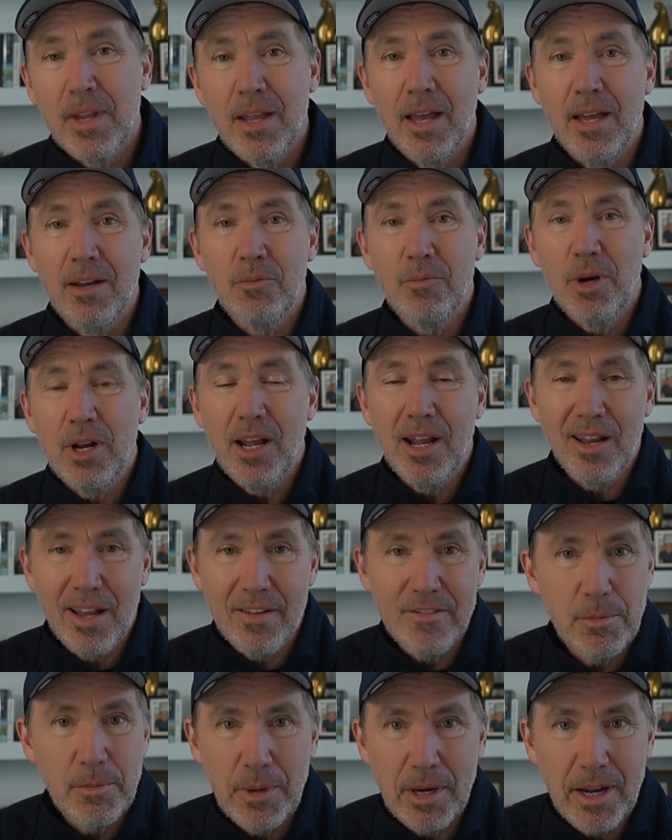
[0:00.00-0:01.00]
And what I
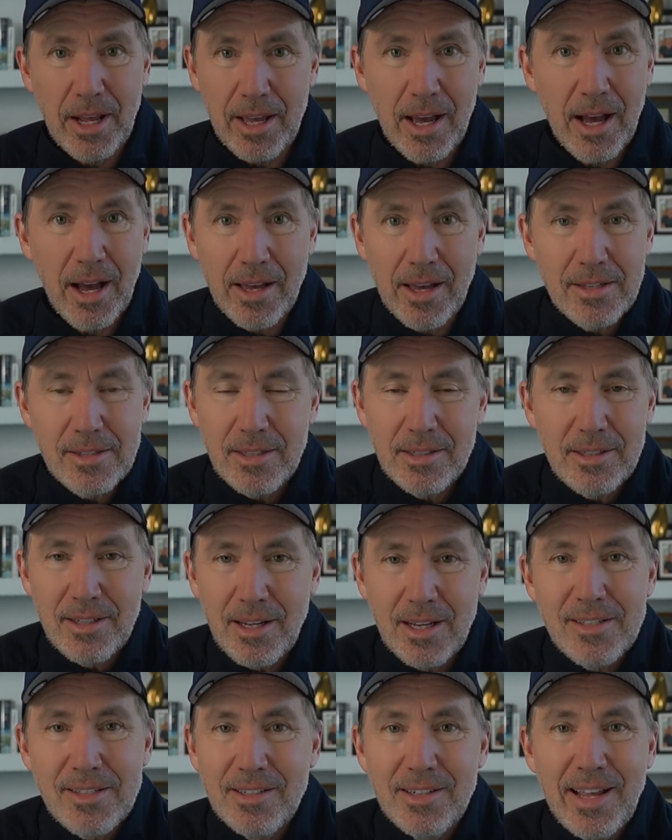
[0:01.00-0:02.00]
love about AI is it
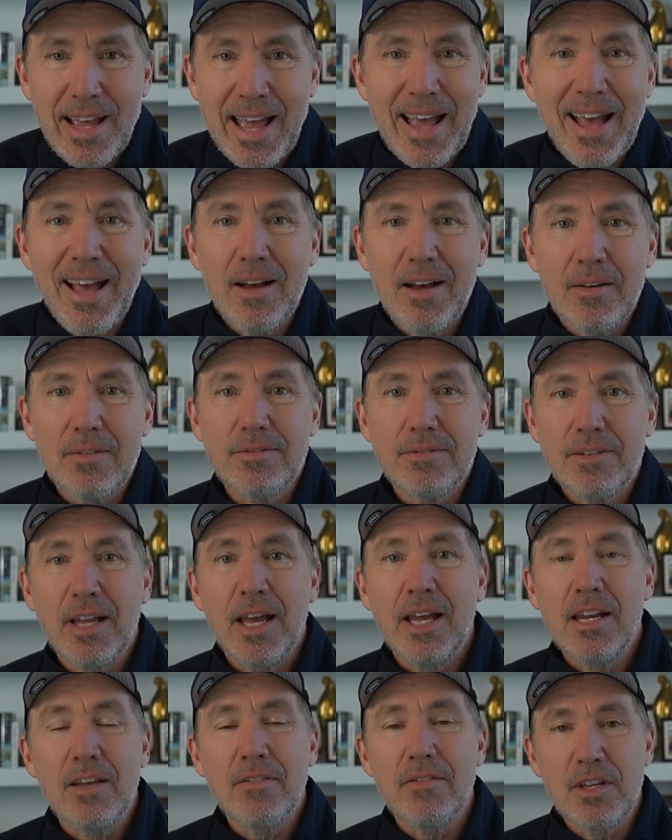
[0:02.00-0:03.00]
doesn't have
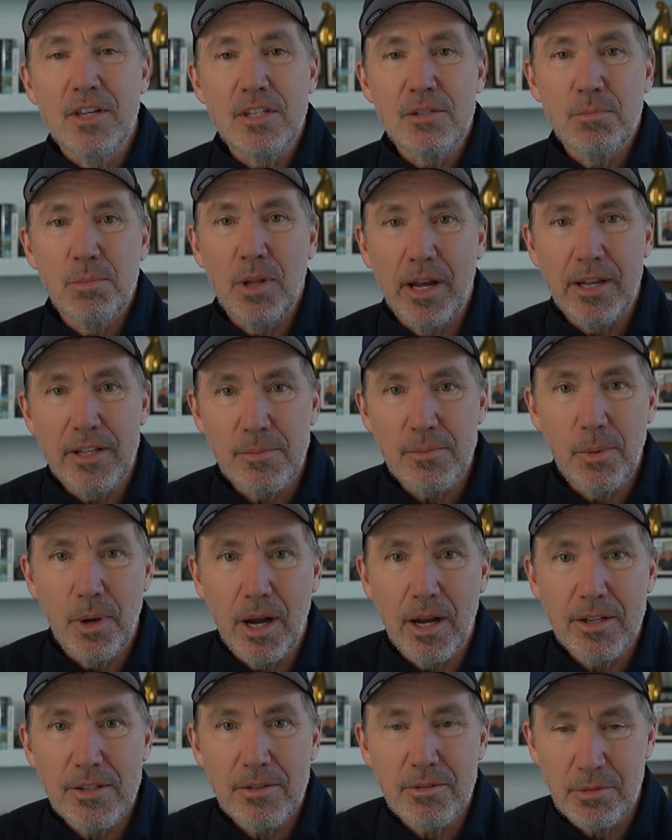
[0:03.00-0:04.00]
any of these blind
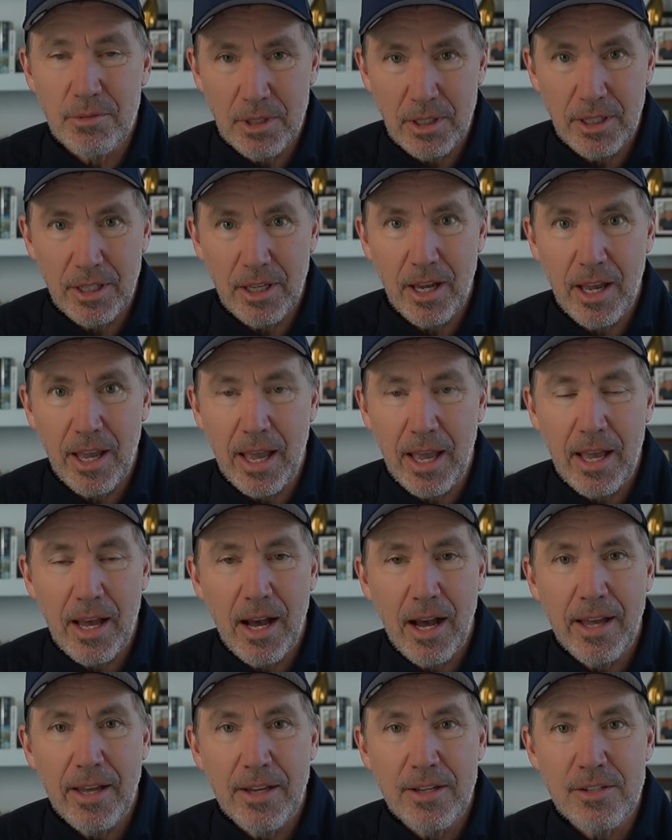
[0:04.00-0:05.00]
spots, really.
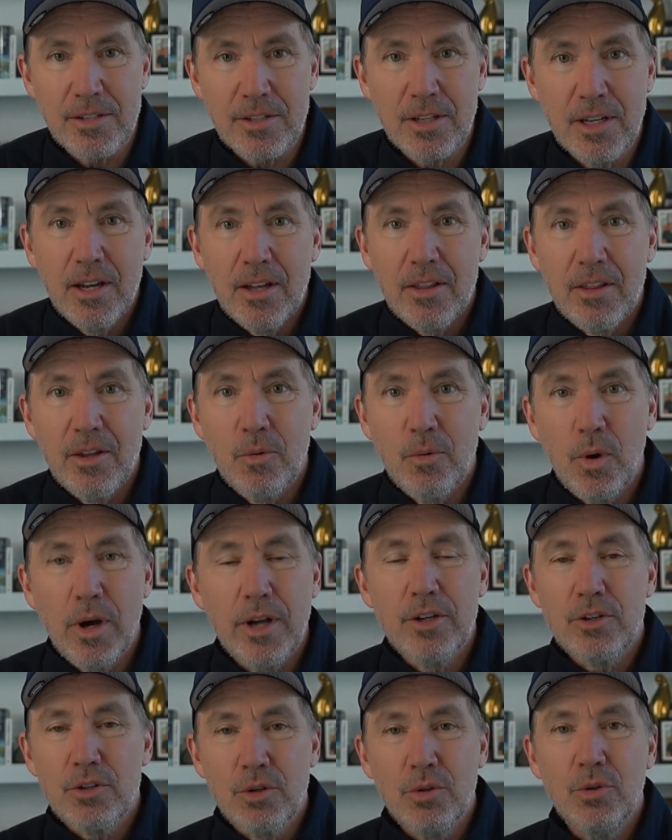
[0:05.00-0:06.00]
AI is the
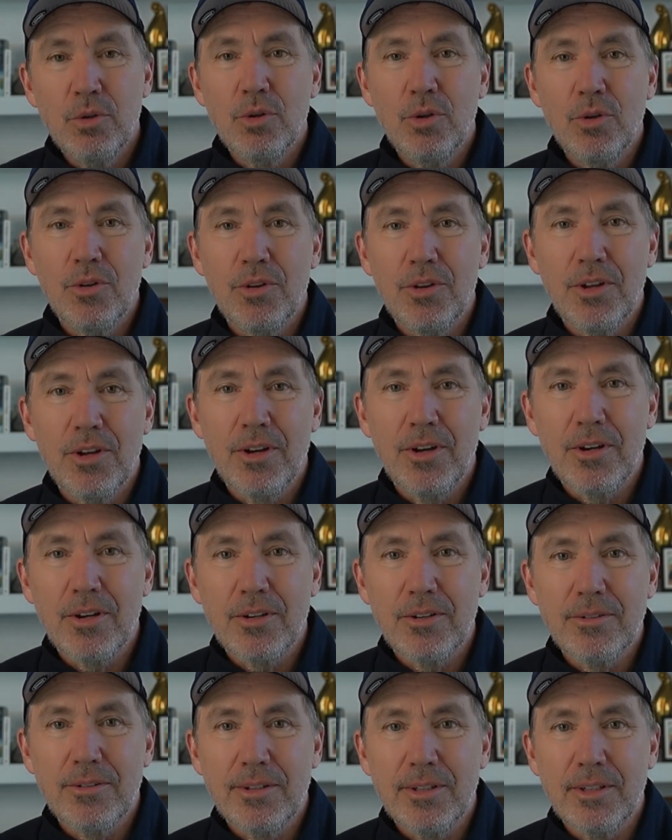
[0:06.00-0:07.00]
one tool
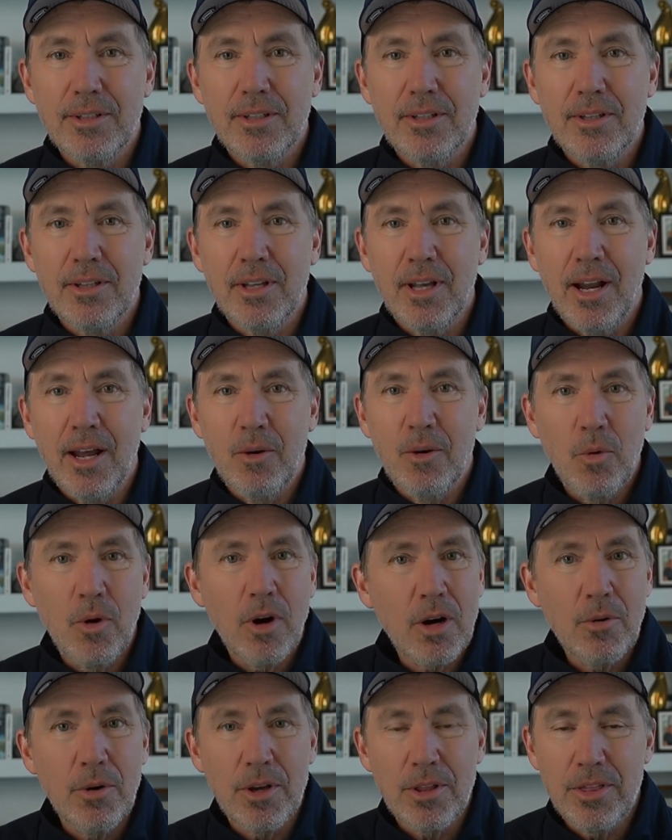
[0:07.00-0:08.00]
that I
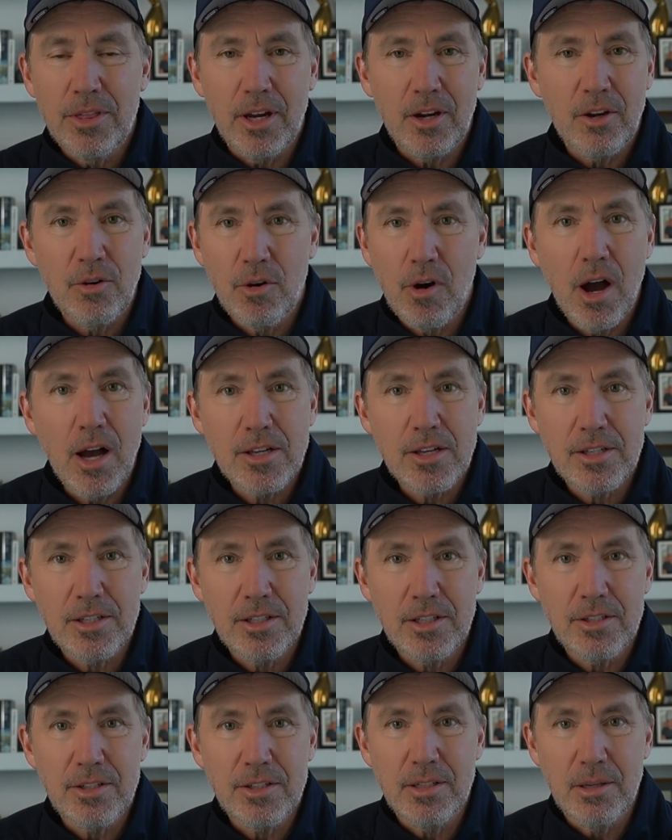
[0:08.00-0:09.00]
work with that
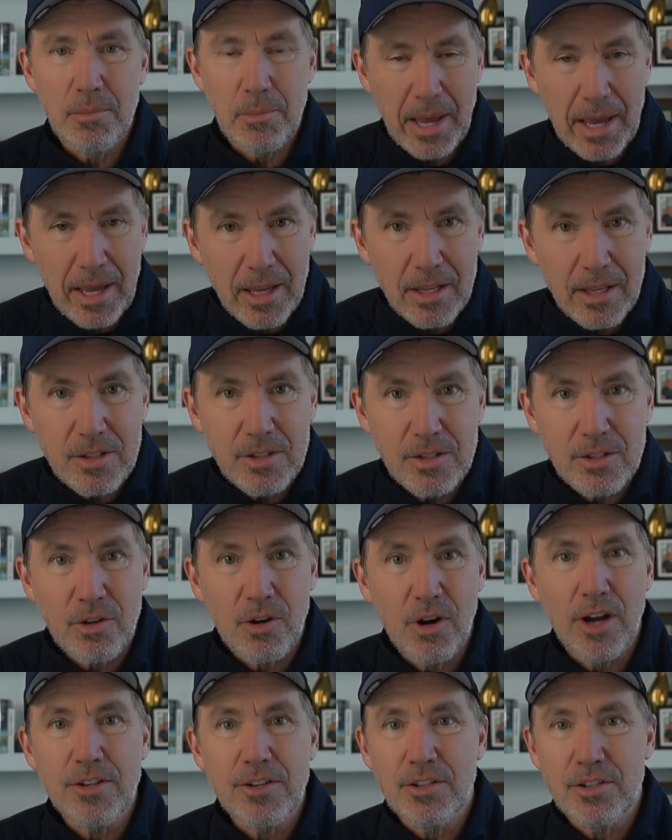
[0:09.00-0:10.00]
crosses domains,
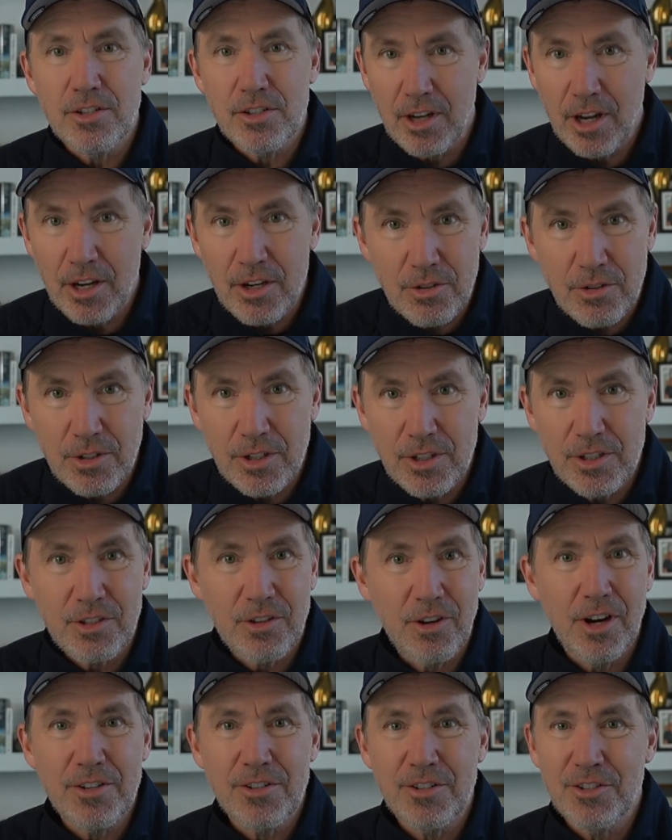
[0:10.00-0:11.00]
crosses countries,
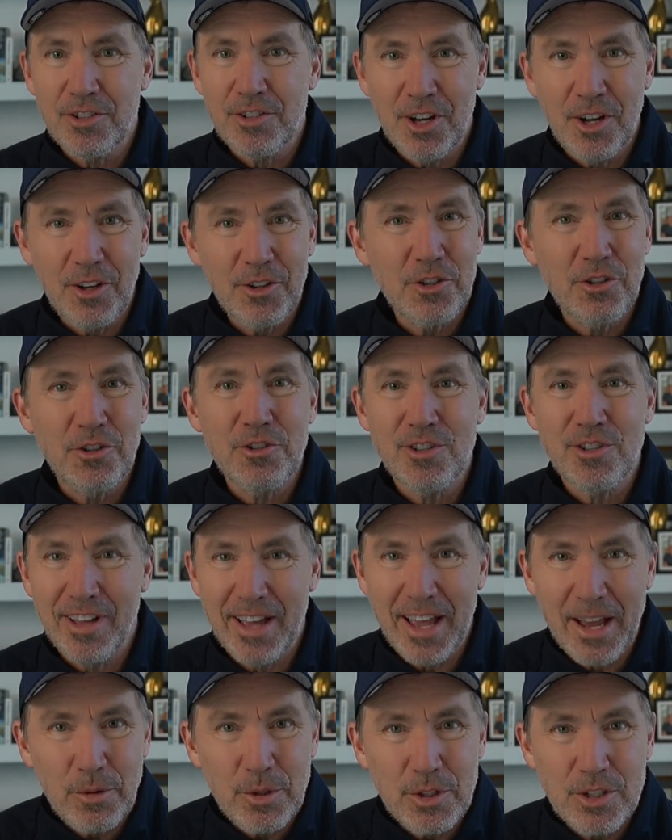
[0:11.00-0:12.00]
crosses cultures,
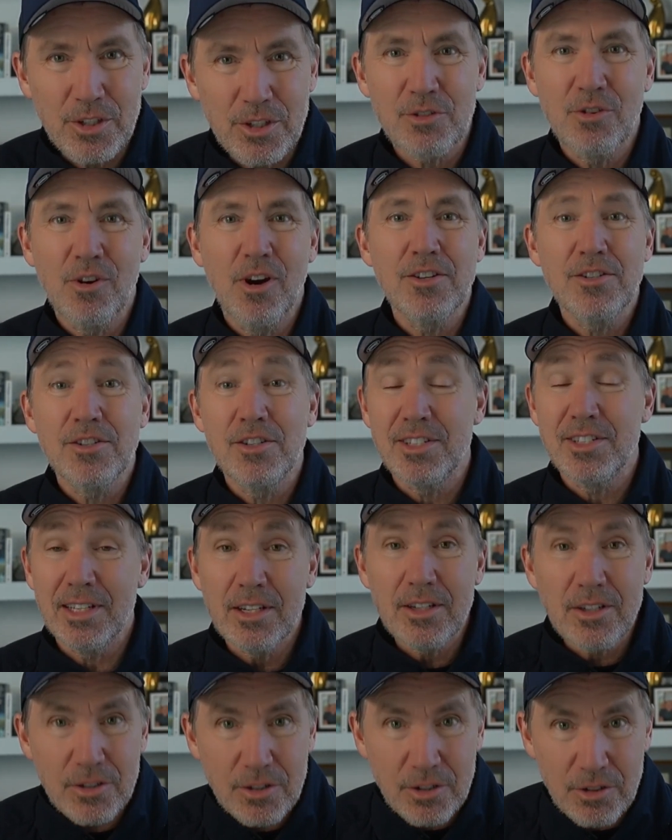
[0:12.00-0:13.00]
languages, crosses
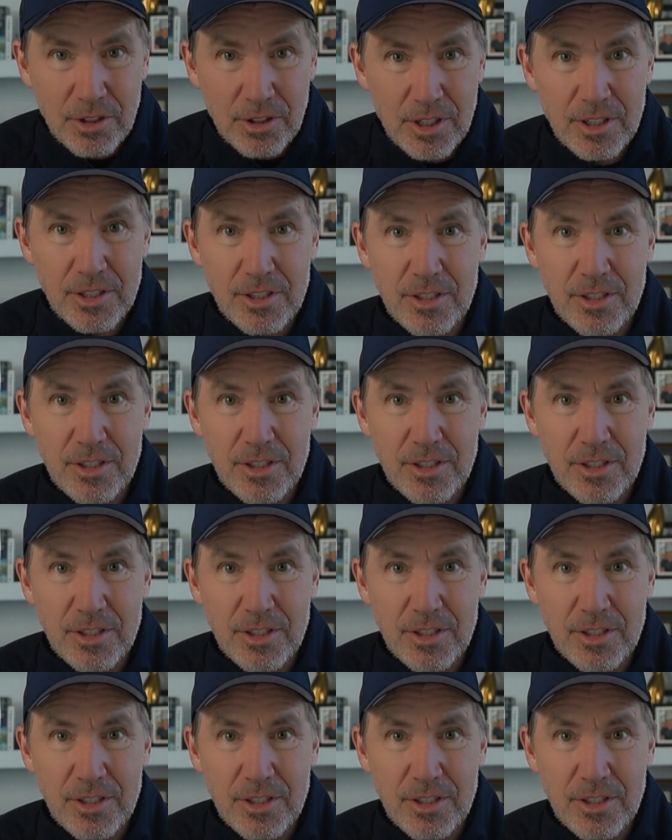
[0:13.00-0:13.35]
industries,